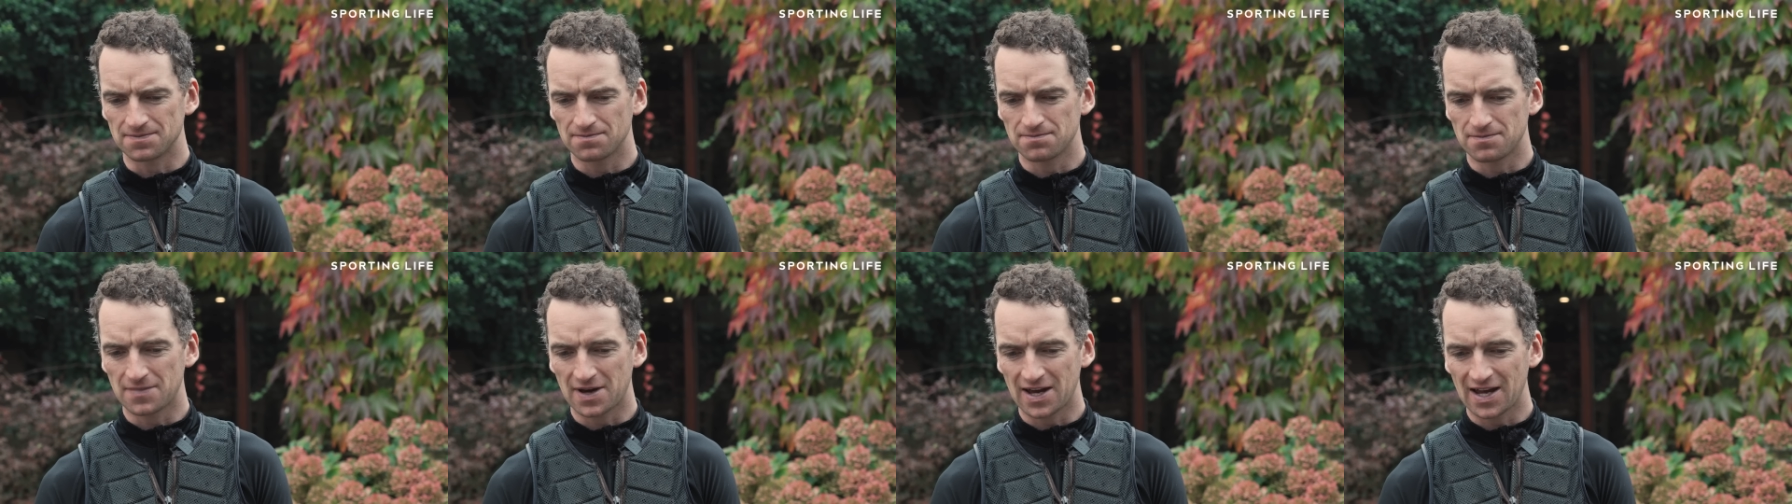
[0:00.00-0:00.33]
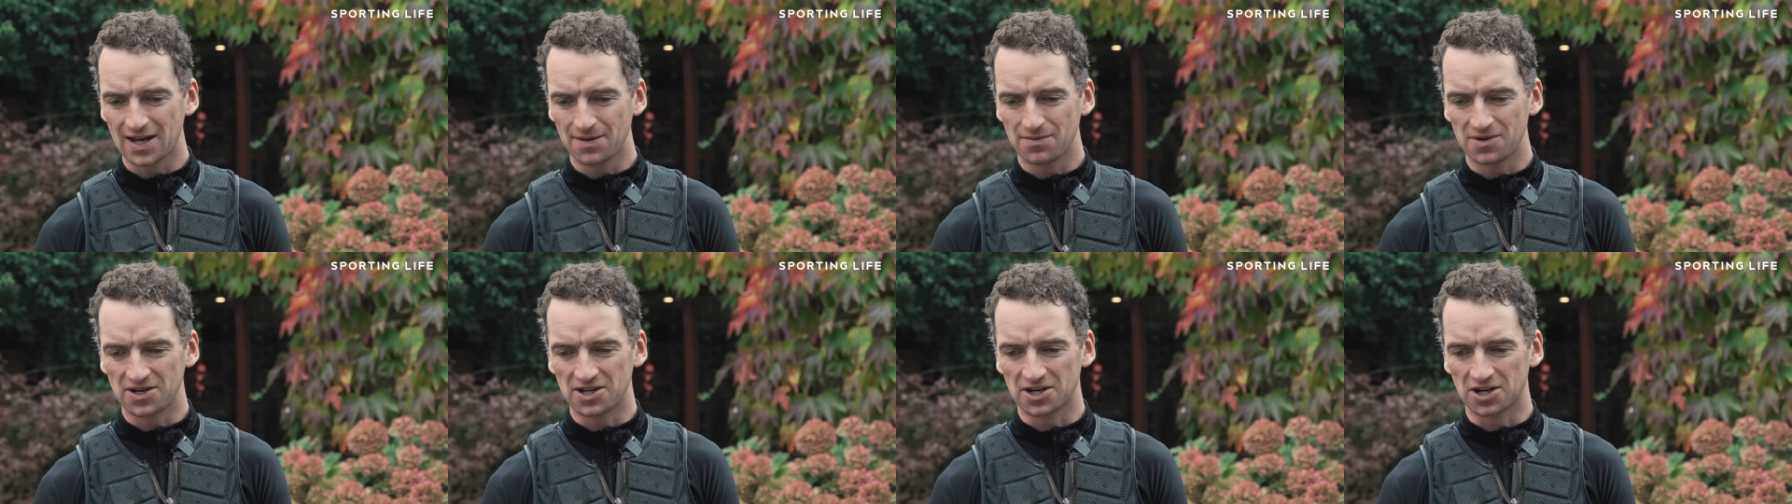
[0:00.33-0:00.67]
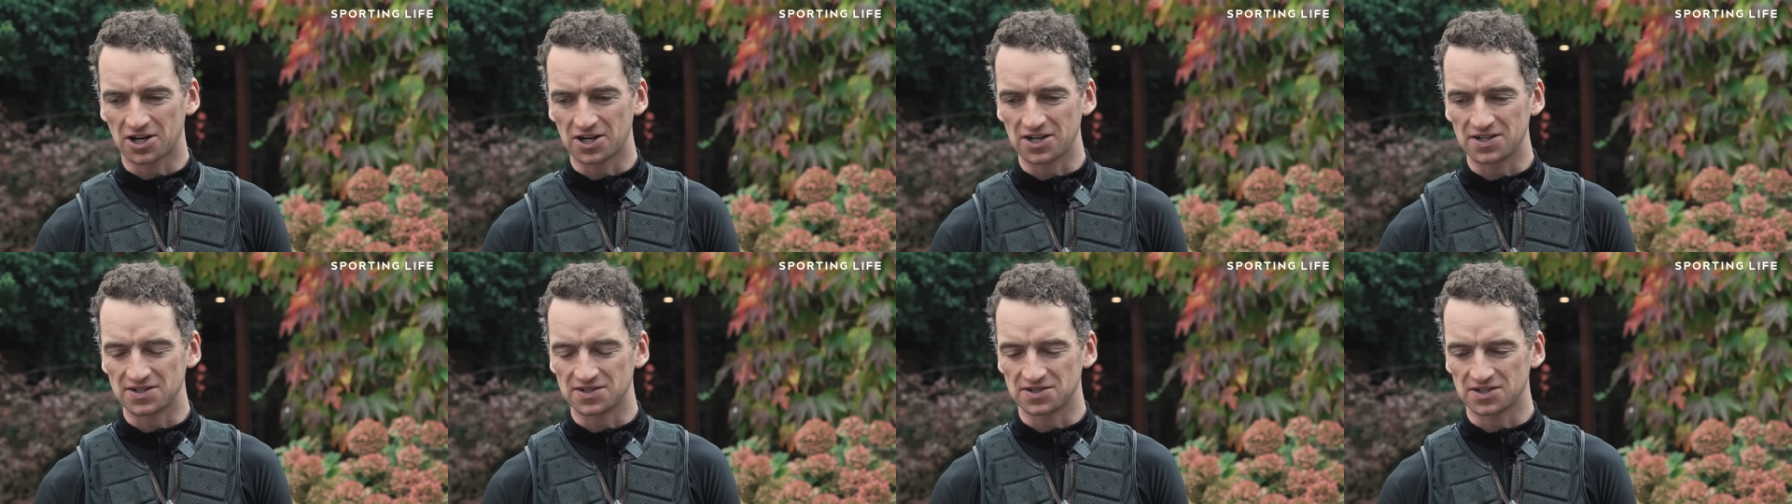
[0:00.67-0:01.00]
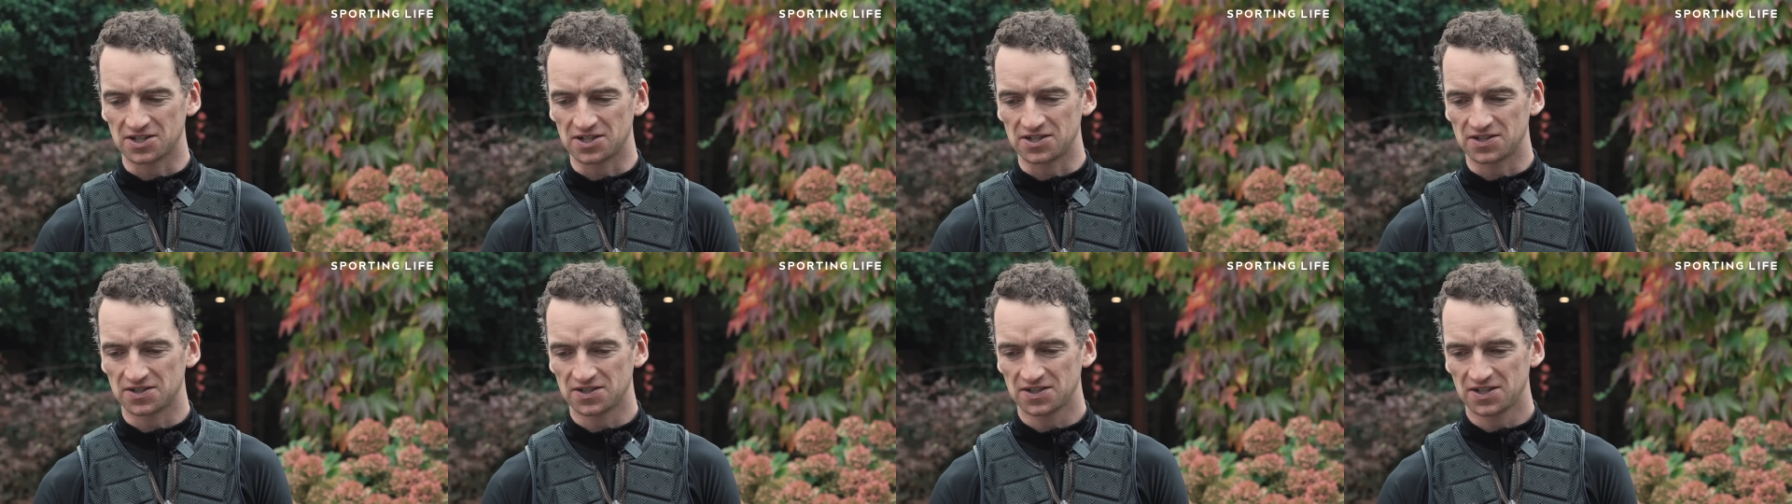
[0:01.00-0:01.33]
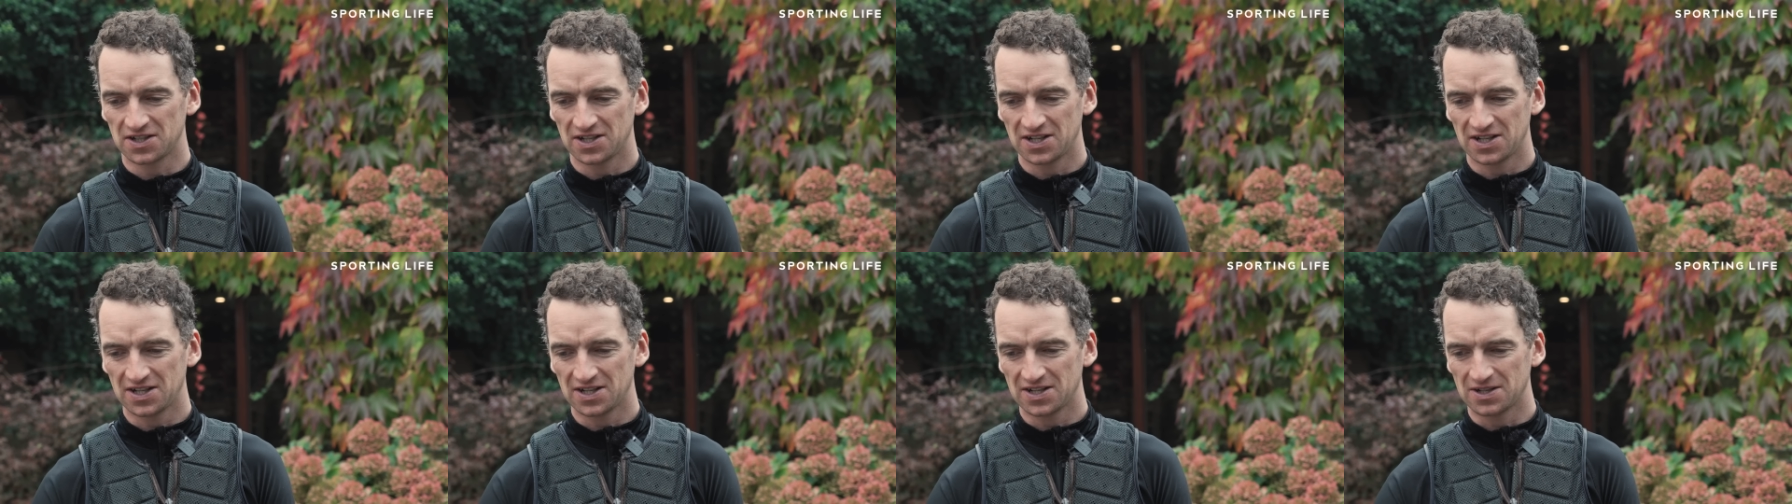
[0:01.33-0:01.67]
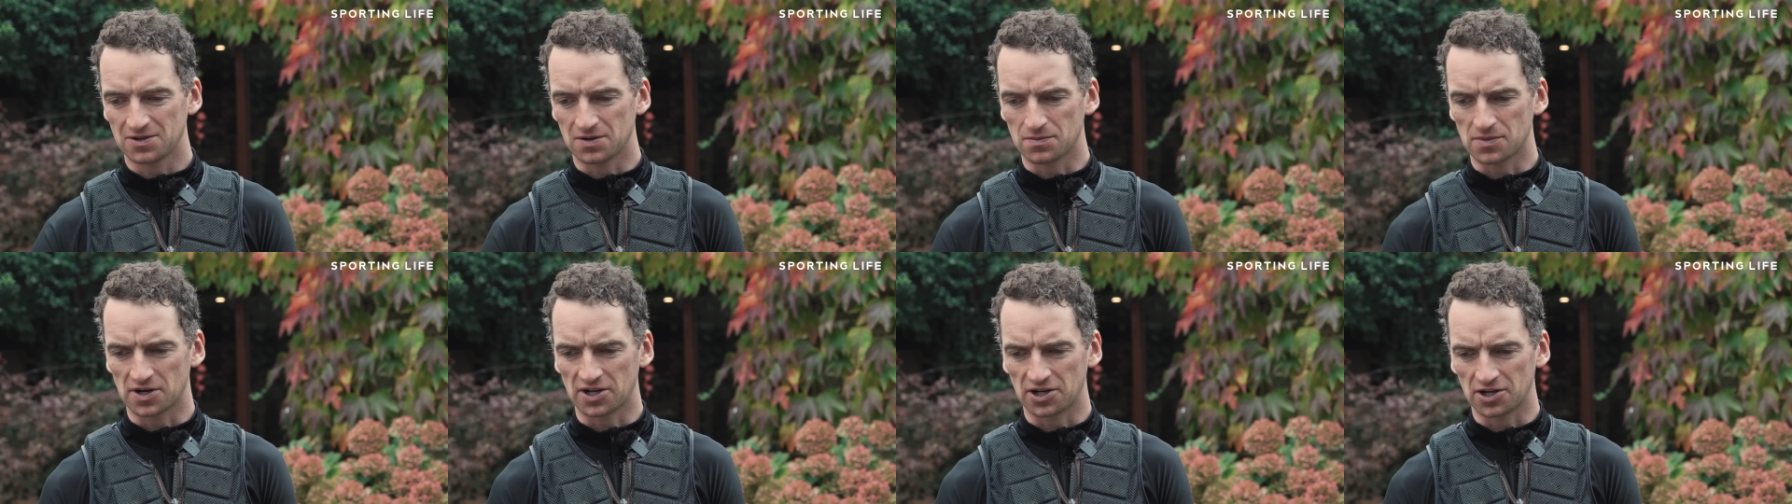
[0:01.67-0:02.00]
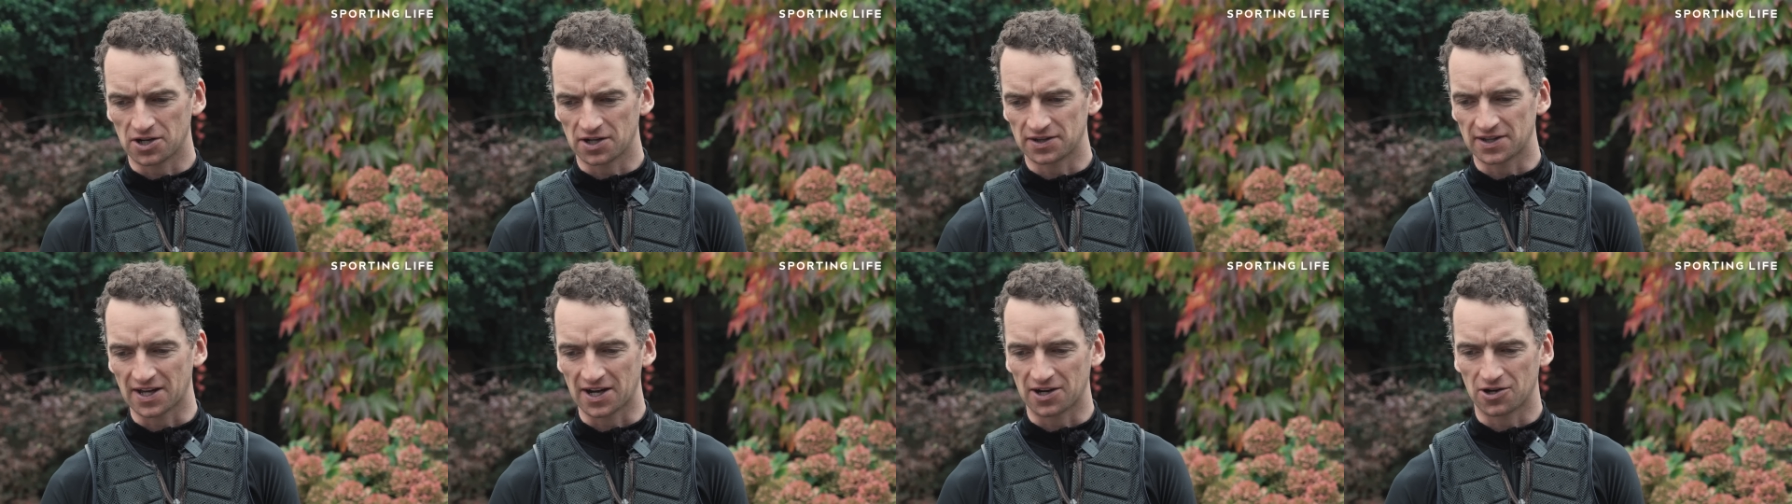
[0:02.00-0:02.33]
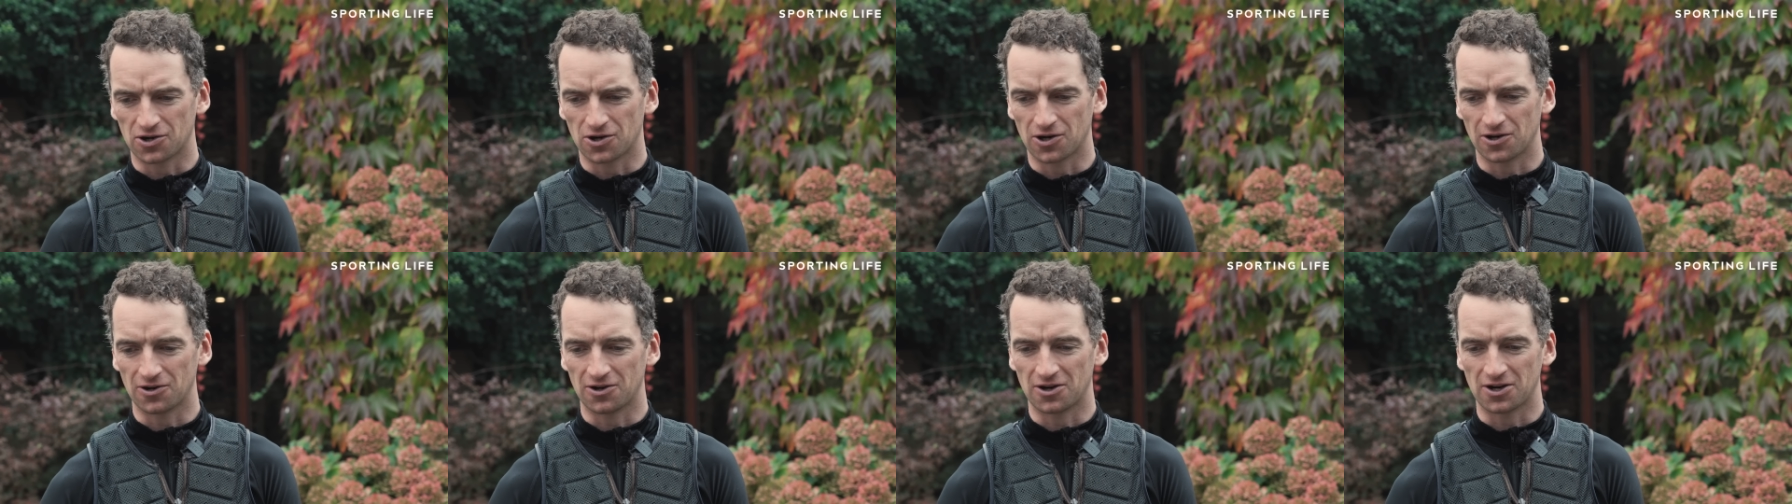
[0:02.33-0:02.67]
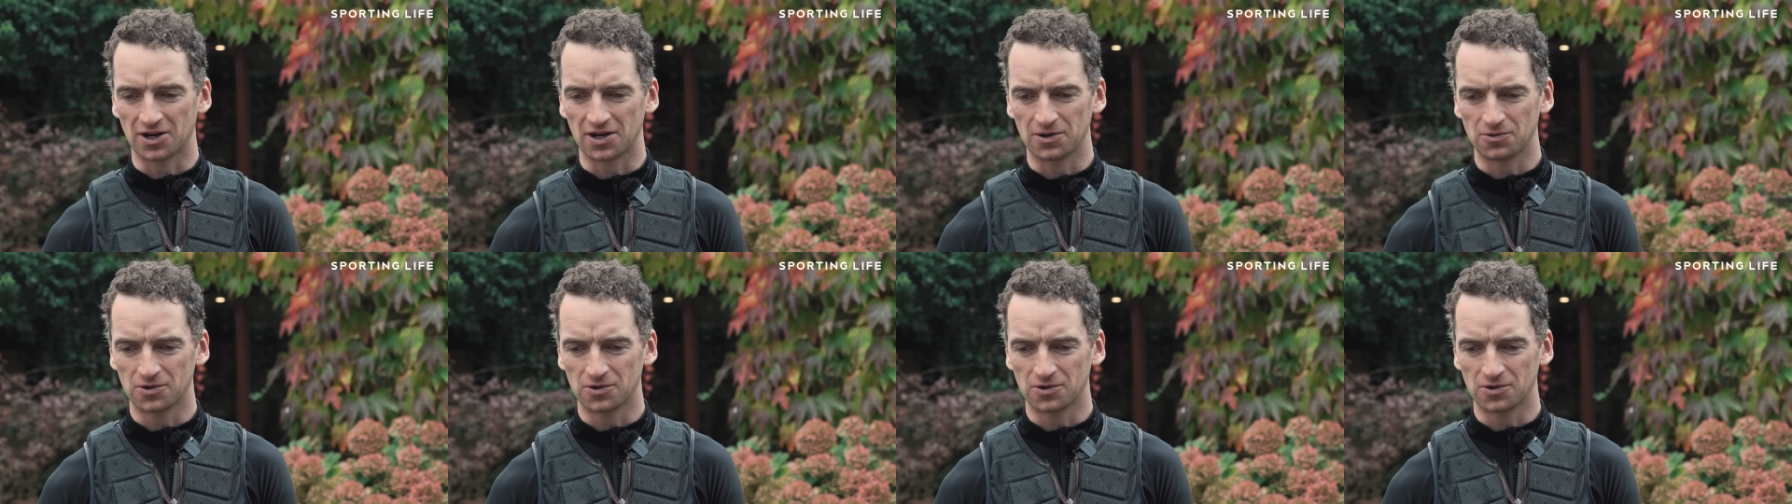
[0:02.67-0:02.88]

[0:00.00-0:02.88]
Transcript: maybe in hindsight we might have got that call wrong.